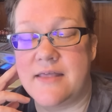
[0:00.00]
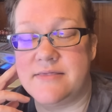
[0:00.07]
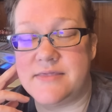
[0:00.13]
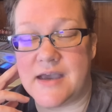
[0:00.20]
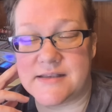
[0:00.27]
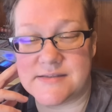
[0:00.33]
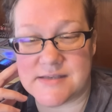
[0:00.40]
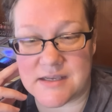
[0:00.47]

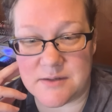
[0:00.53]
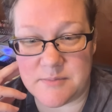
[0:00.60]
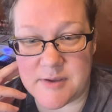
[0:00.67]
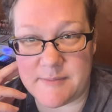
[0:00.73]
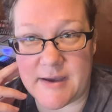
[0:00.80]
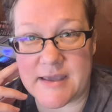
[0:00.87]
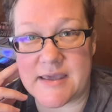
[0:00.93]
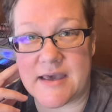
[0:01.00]
That's going to be
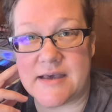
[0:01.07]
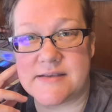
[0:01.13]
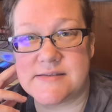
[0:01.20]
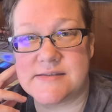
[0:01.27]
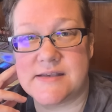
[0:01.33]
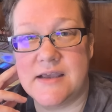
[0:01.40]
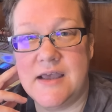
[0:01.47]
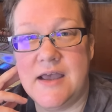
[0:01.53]
my
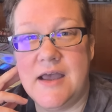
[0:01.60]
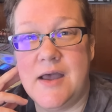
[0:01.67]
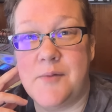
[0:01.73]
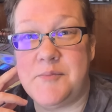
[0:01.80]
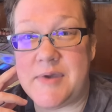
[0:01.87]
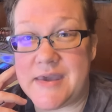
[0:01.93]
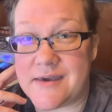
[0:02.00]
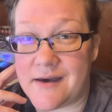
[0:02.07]
guess,
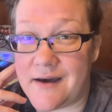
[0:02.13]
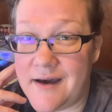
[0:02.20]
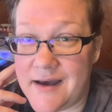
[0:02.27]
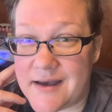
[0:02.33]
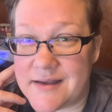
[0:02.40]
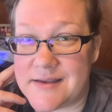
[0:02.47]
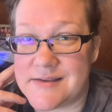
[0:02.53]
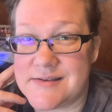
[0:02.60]

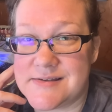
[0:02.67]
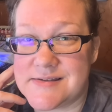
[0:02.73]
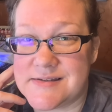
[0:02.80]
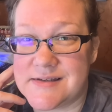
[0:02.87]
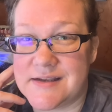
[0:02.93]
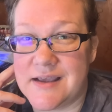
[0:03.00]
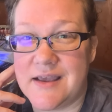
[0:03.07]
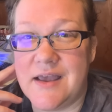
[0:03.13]

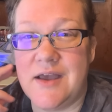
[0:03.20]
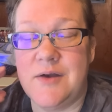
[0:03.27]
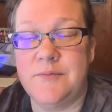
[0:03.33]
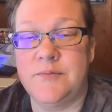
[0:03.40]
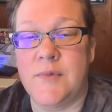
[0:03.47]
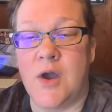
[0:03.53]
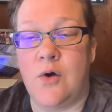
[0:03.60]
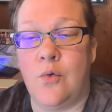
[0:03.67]
because
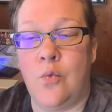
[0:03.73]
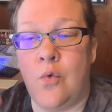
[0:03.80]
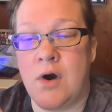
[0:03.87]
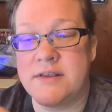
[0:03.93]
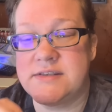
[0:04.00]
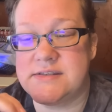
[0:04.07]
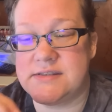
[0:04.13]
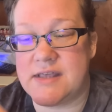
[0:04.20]

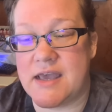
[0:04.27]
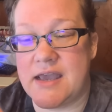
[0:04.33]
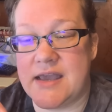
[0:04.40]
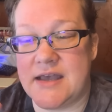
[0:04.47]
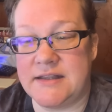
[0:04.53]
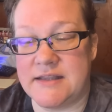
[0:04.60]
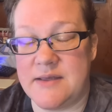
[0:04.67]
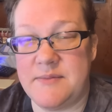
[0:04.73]
once they
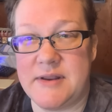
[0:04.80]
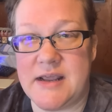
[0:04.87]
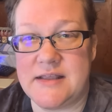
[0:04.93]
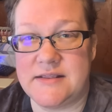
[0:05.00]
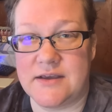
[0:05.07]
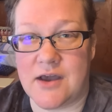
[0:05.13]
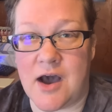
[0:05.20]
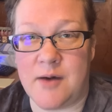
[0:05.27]

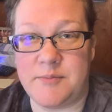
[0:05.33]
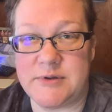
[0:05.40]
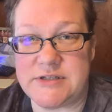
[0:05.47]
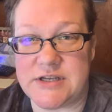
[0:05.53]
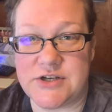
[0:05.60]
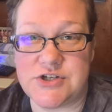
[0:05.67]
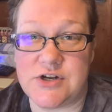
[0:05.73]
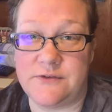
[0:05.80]
eliminate the
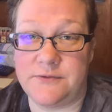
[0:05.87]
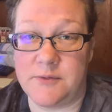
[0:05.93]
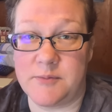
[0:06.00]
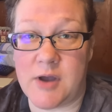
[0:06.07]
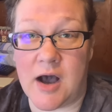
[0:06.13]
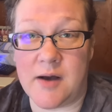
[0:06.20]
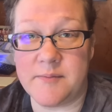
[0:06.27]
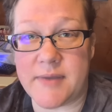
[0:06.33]
competition from
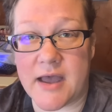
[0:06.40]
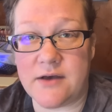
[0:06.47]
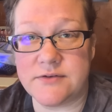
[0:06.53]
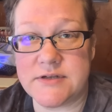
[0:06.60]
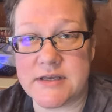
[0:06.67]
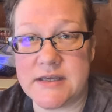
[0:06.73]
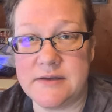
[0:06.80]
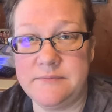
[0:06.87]

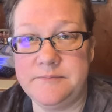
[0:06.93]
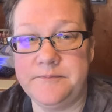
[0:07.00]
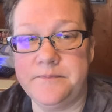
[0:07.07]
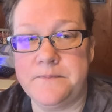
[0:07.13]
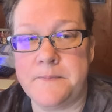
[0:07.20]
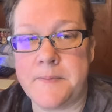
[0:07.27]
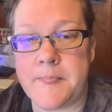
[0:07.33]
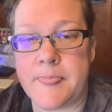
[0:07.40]
compounding,
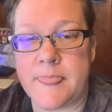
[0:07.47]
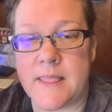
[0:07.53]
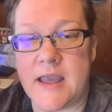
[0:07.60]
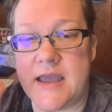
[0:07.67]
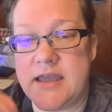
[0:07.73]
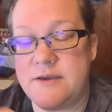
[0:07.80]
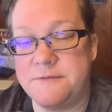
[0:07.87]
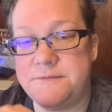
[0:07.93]

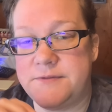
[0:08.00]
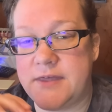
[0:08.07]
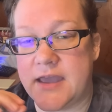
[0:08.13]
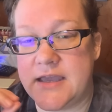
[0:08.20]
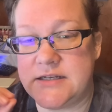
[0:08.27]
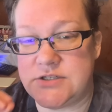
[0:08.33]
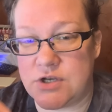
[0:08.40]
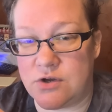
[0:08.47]
if
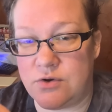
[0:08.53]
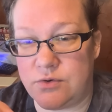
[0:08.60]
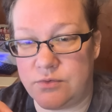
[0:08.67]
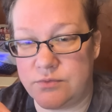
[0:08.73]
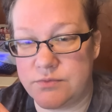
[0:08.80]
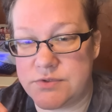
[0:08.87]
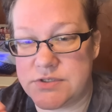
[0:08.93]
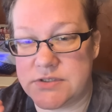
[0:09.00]
they
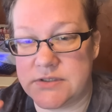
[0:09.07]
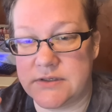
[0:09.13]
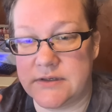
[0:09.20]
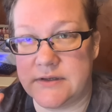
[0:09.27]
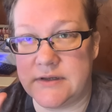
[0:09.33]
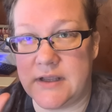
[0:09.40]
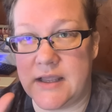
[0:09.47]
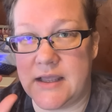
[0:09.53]
don't
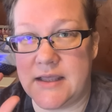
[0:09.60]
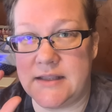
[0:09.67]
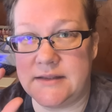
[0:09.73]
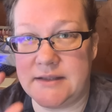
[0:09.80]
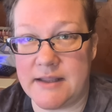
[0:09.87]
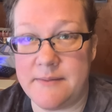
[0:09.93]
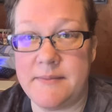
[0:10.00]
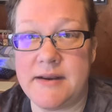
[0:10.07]

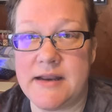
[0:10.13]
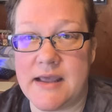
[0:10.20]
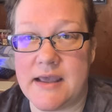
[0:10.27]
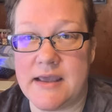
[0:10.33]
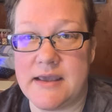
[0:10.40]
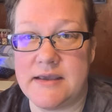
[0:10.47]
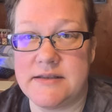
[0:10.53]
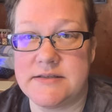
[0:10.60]

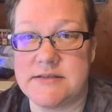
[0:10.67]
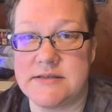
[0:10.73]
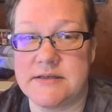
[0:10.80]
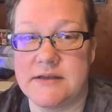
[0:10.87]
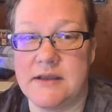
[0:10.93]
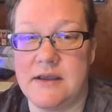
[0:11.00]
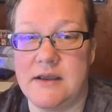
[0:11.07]
eliminate